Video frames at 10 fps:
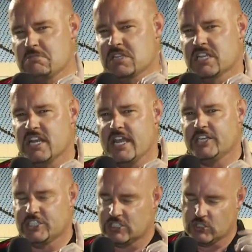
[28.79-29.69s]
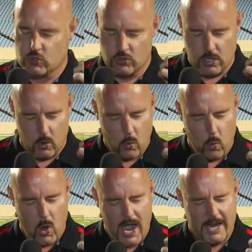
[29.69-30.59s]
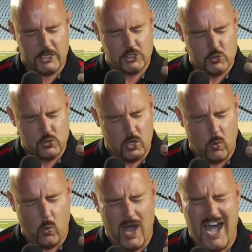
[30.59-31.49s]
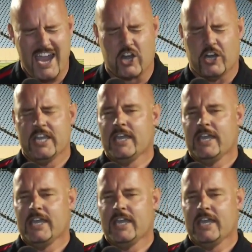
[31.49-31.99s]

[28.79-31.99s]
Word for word: in the nation to the wire, to the wire.